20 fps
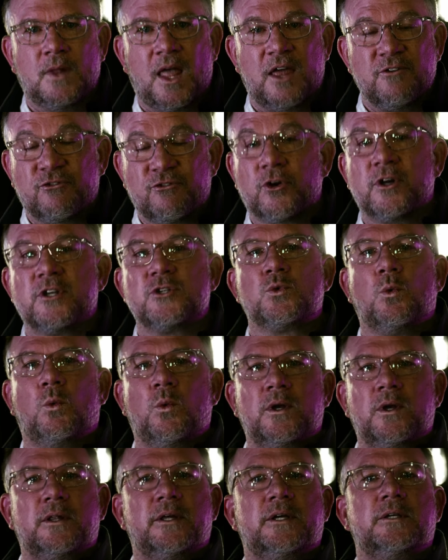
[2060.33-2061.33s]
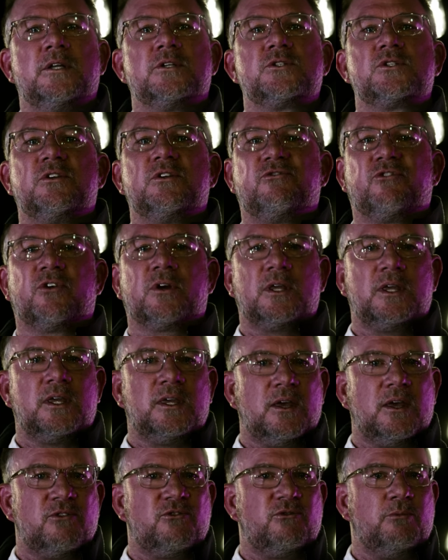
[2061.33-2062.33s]
and for his willingness to
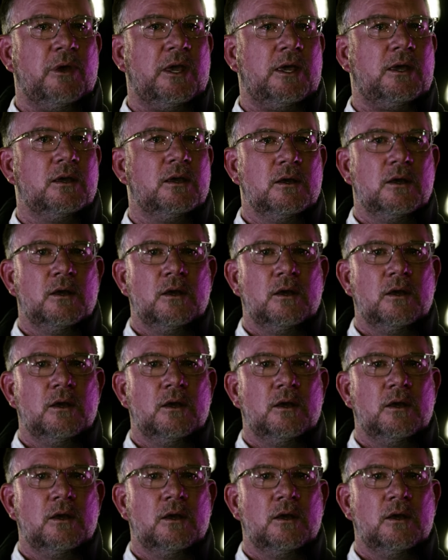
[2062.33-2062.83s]
forgive me